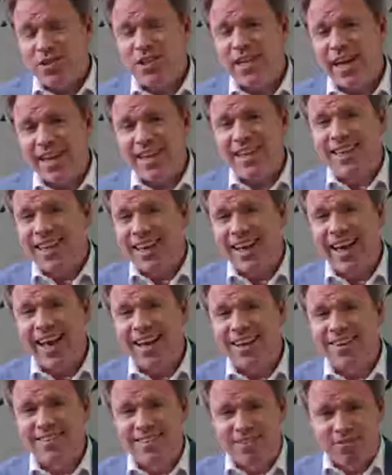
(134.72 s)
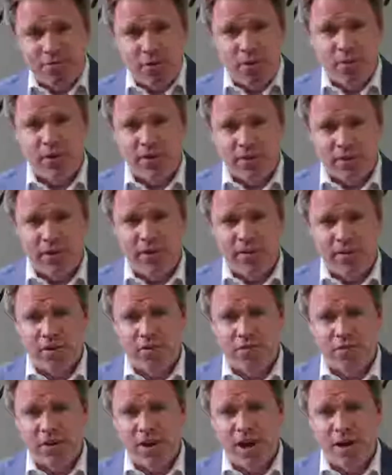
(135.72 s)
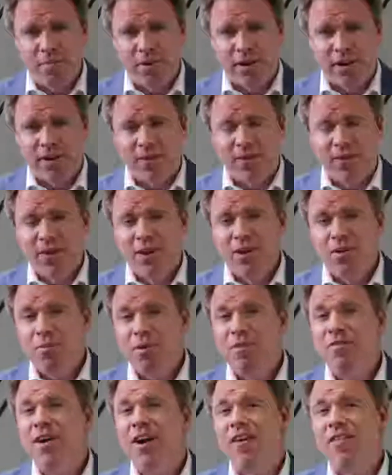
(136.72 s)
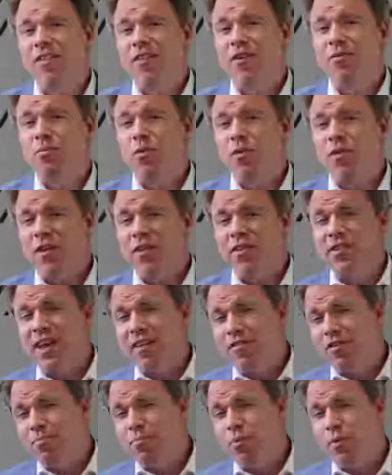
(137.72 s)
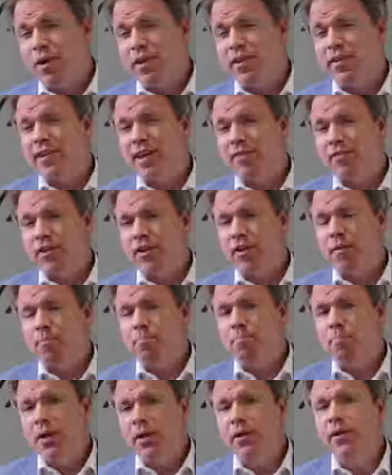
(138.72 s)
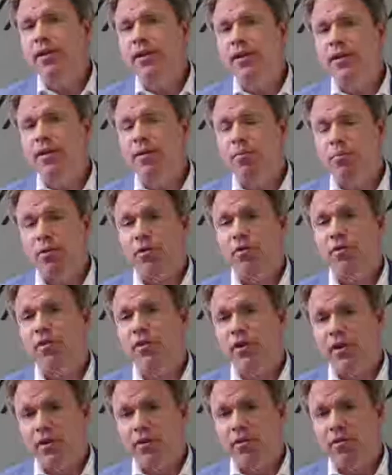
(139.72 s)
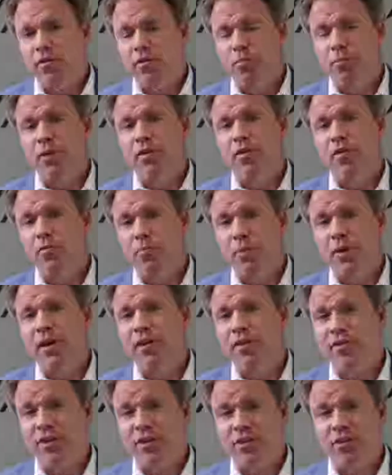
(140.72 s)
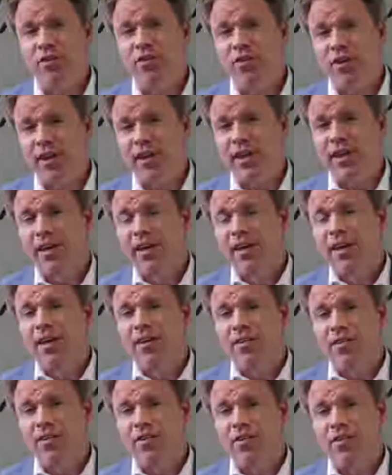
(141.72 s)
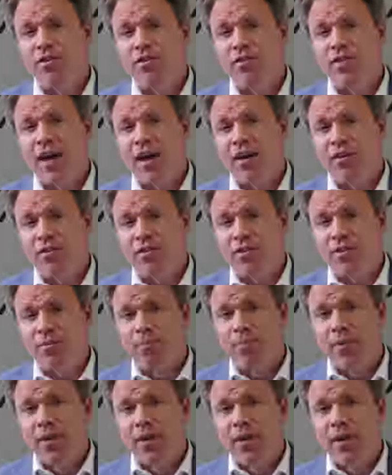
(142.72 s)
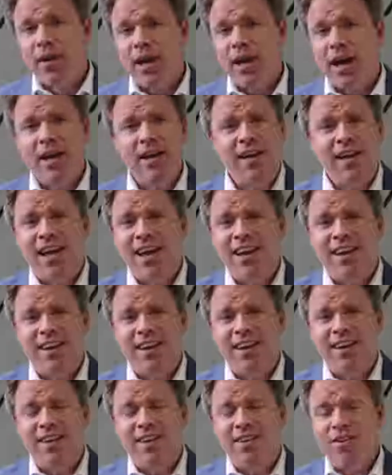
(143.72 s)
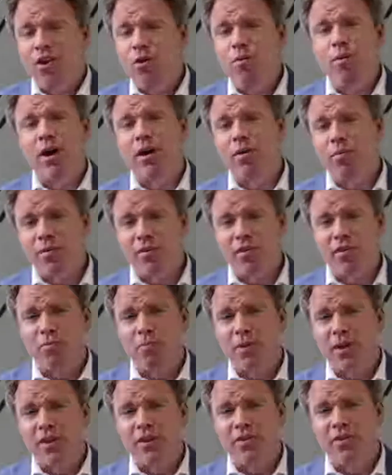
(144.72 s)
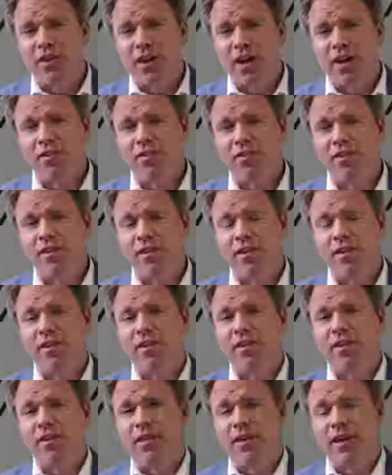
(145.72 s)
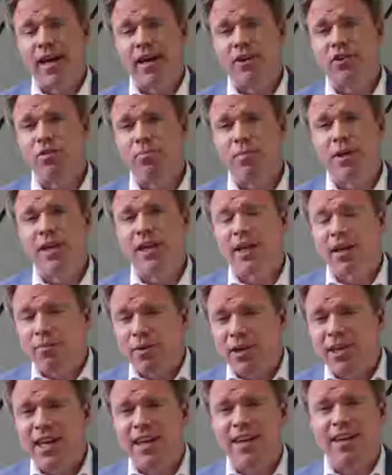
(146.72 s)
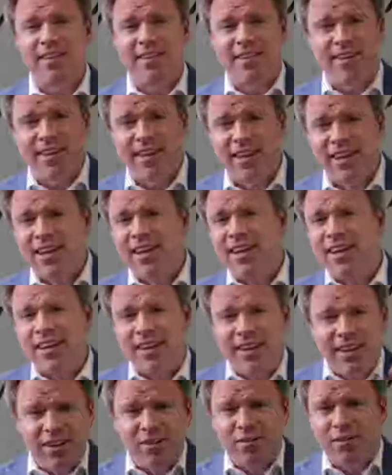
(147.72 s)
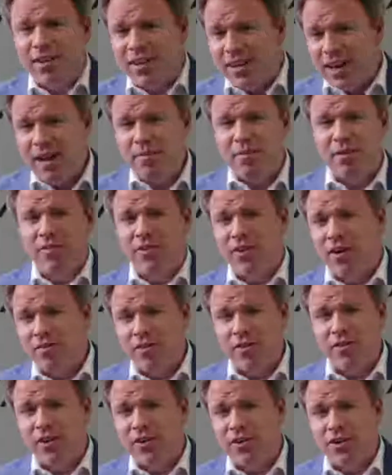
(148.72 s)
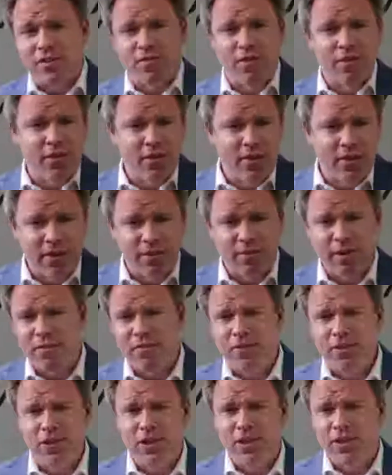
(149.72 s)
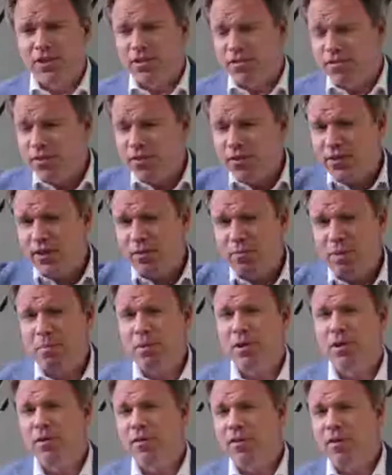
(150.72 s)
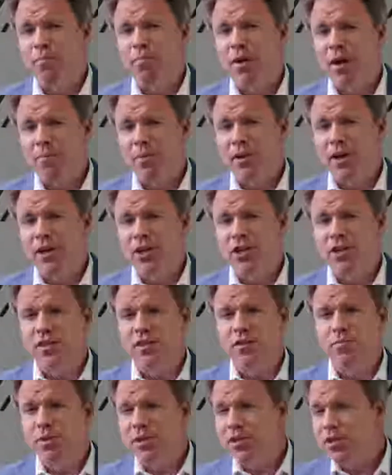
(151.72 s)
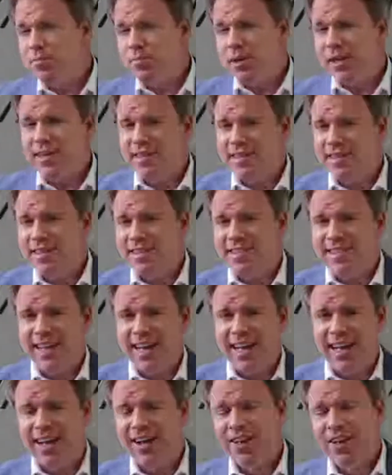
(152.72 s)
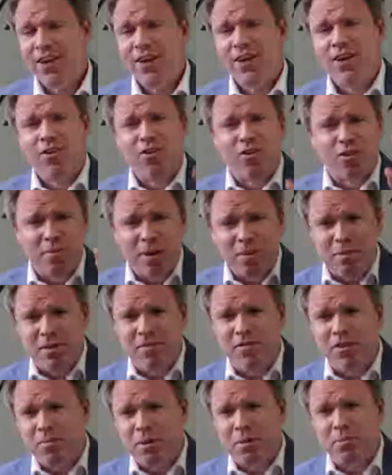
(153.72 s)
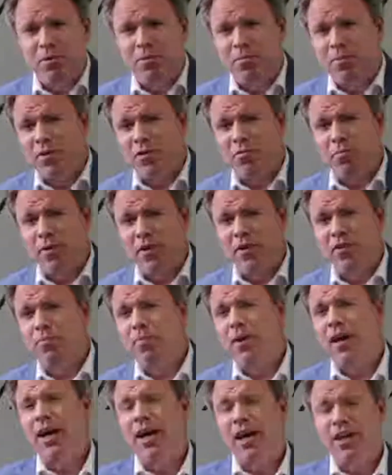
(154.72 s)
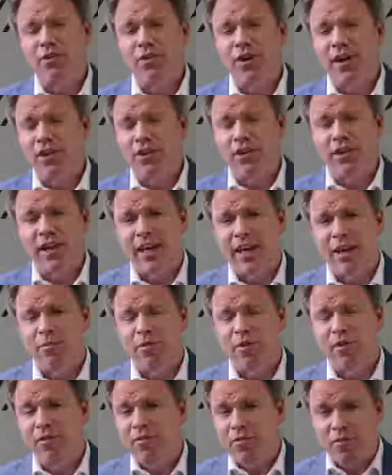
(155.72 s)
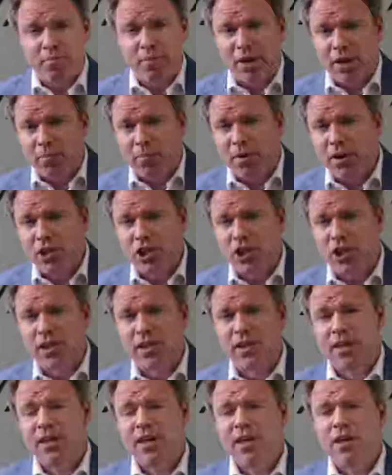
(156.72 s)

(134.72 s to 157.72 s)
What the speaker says: tighten the lens and focus in on this phenomena, we found that there are more than 7.7 million Brazilians who've been displaced internally since 2000. And yet, nowhere was this being discussed in the national media. We tended to see little types of conversations focusing on refugees, or focusing maybe on some populations who've been displaced in the Serra, or maybe a few people who've been displaced by hydroelectric dams from Belo Monte.